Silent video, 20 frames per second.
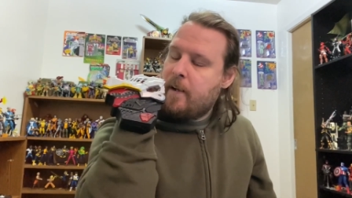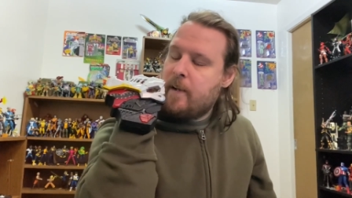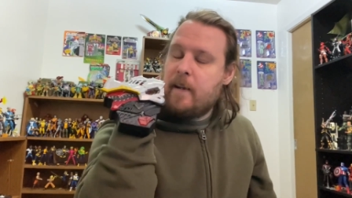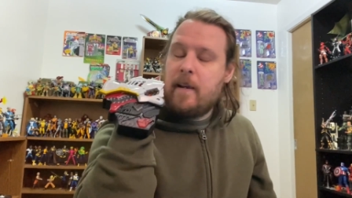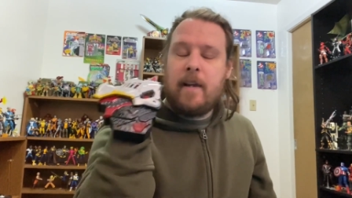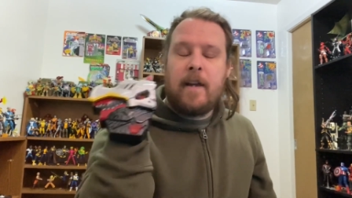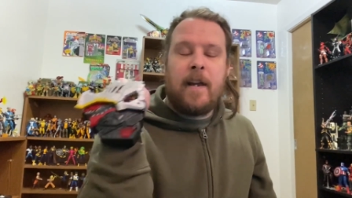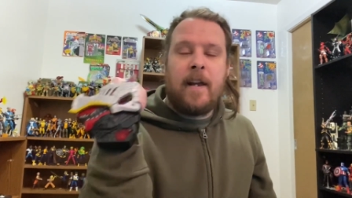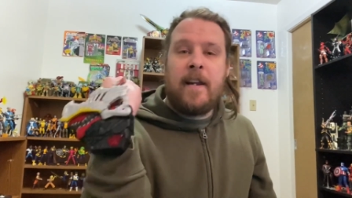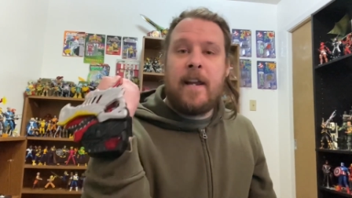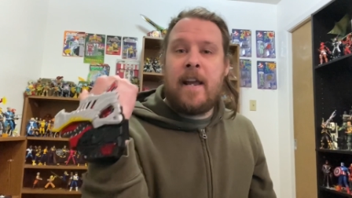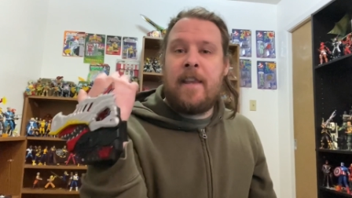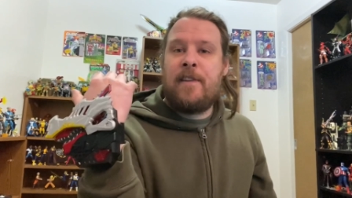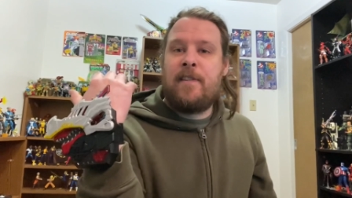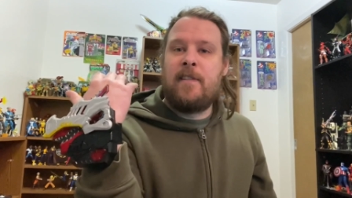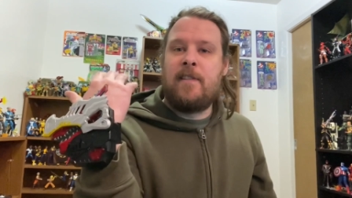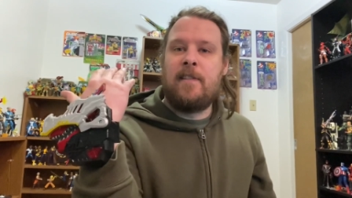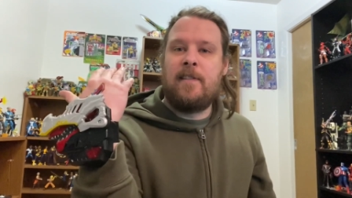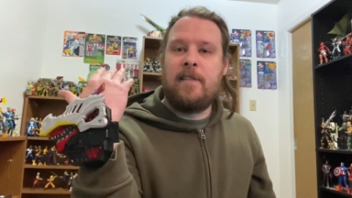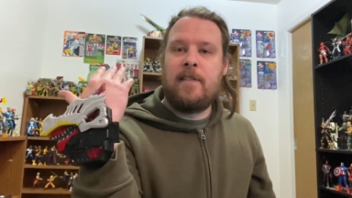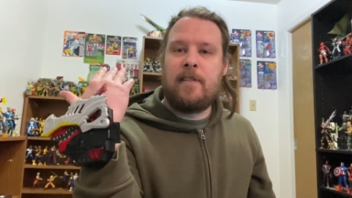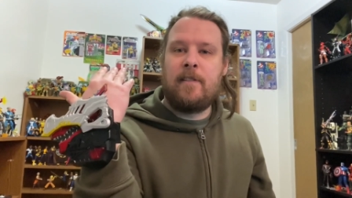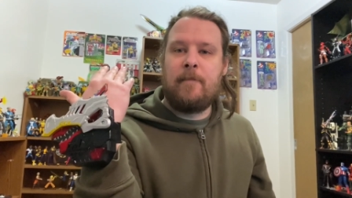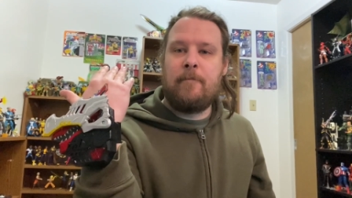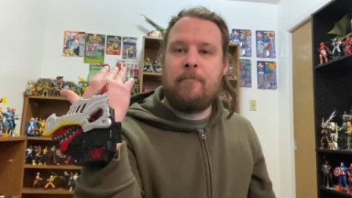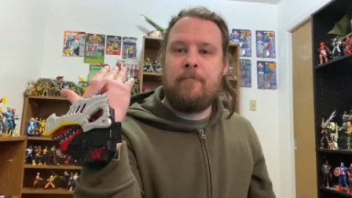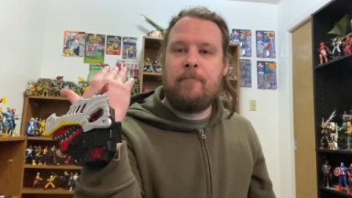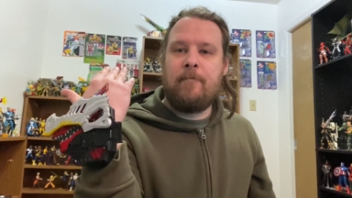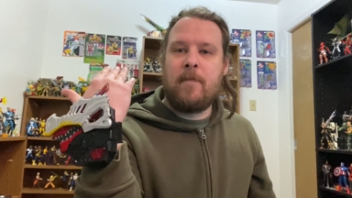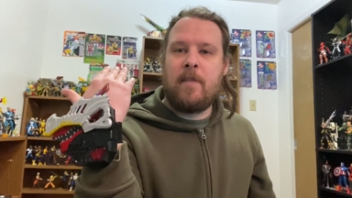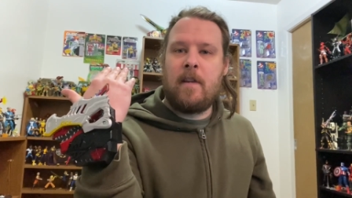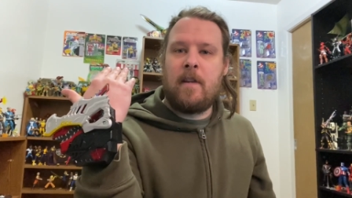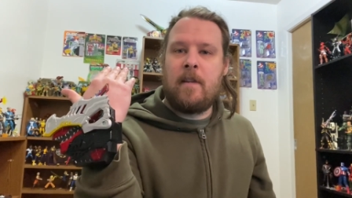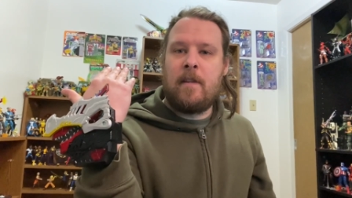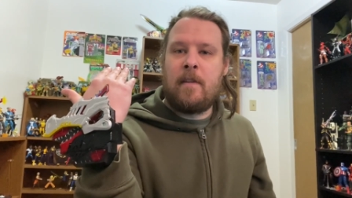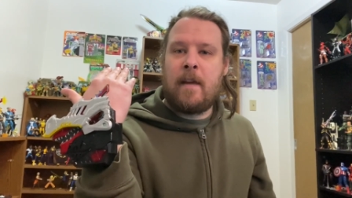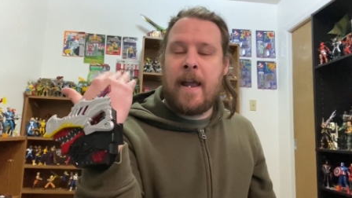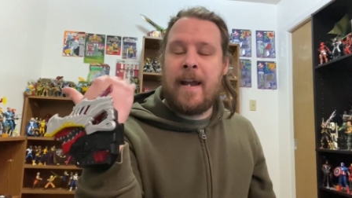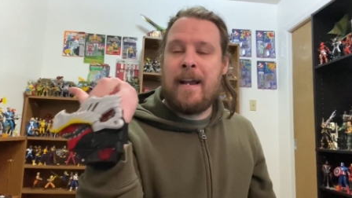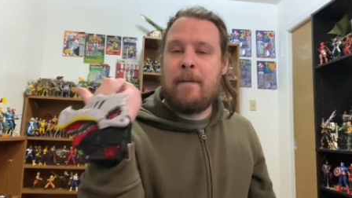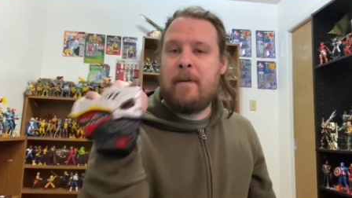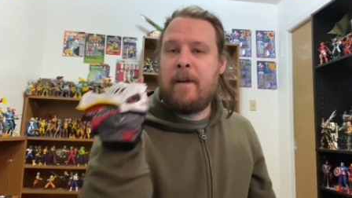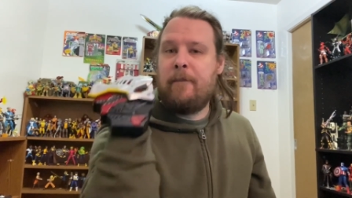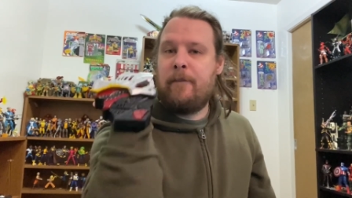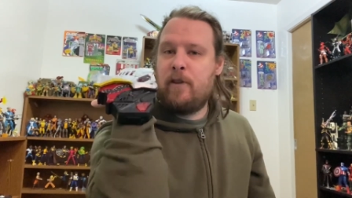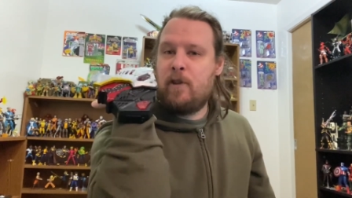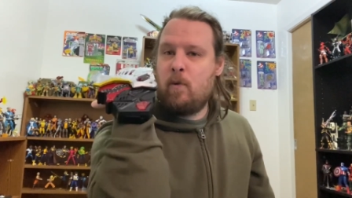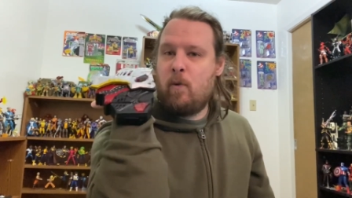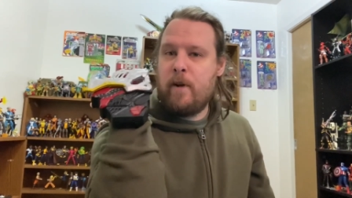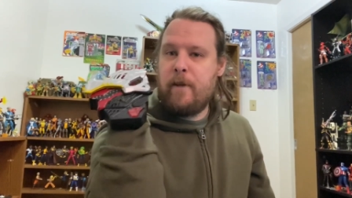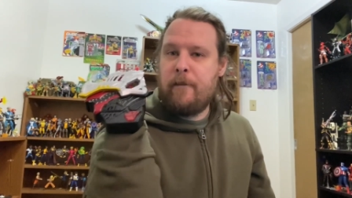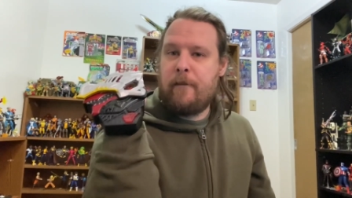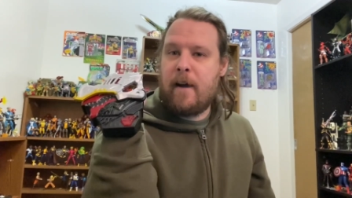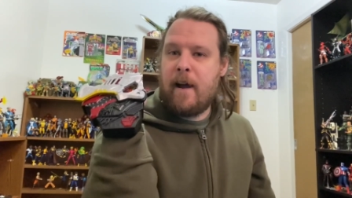again, this is, I got mine for $25.